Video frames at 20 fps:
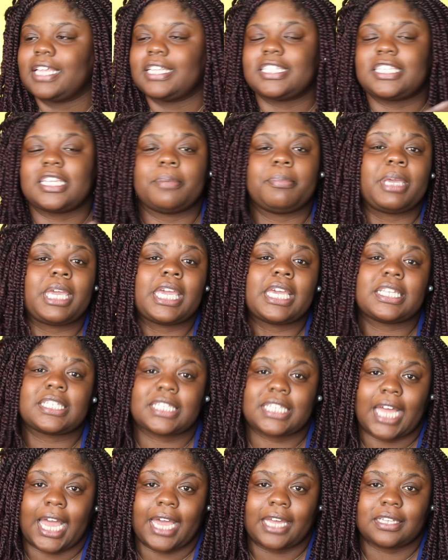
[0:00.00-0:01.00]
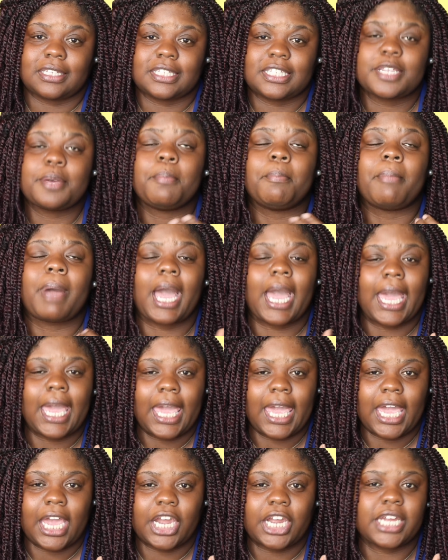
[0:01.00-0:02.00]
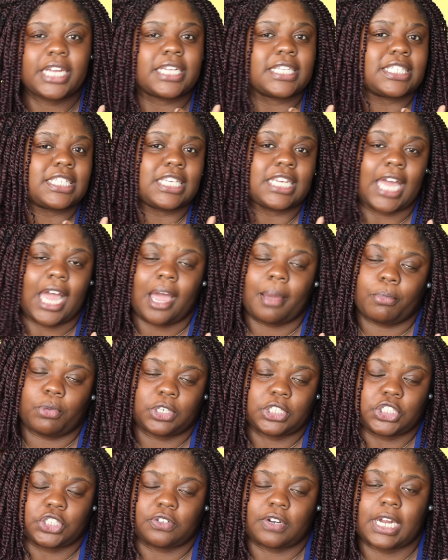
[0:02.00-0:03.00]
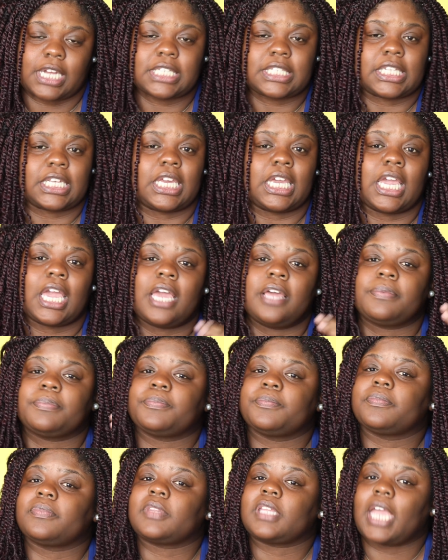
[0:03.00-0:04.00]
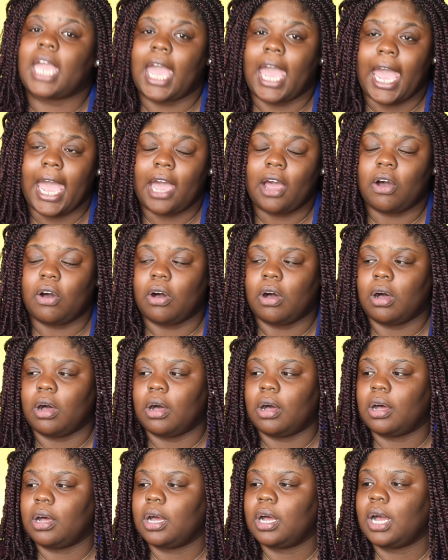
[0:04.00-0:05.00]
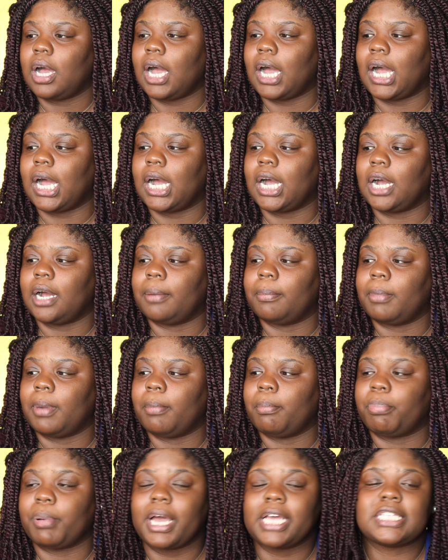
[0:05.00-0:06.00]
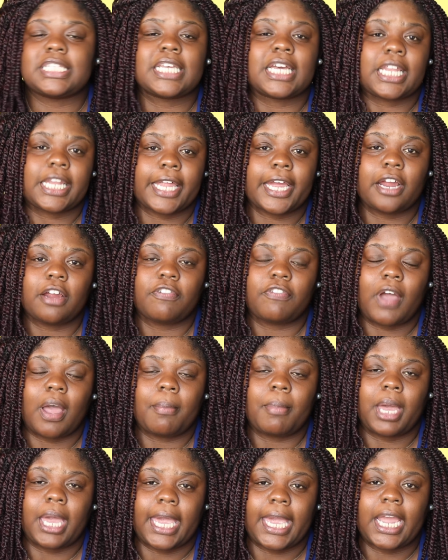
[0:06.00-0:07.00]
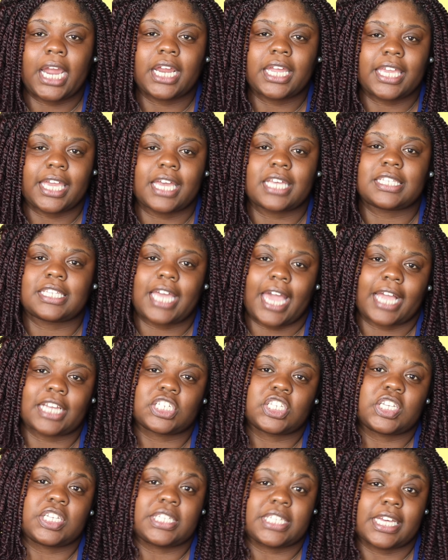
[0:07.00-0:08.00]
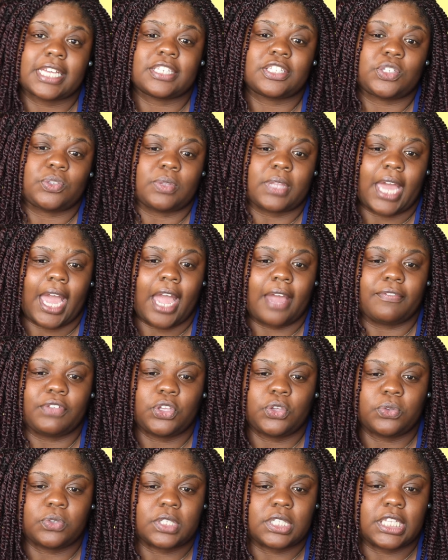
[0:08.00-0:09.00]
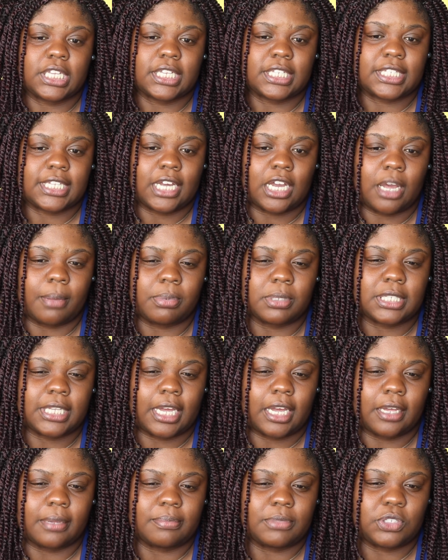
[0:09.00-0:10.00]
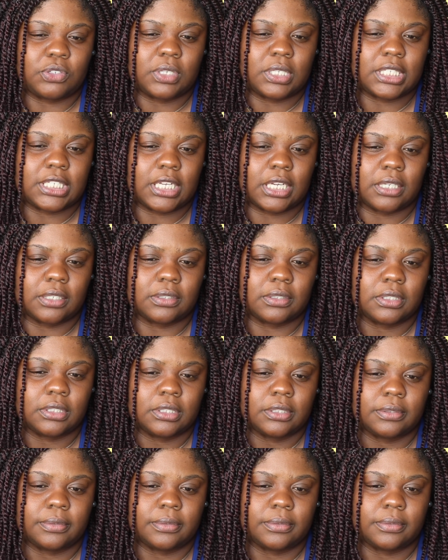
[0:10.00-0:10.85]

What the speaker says: to me, it's not. To my hair, it is not moisturizing at all. But to clarify my hair, yes, it actually does do that. I've used this a couple times, you could tell.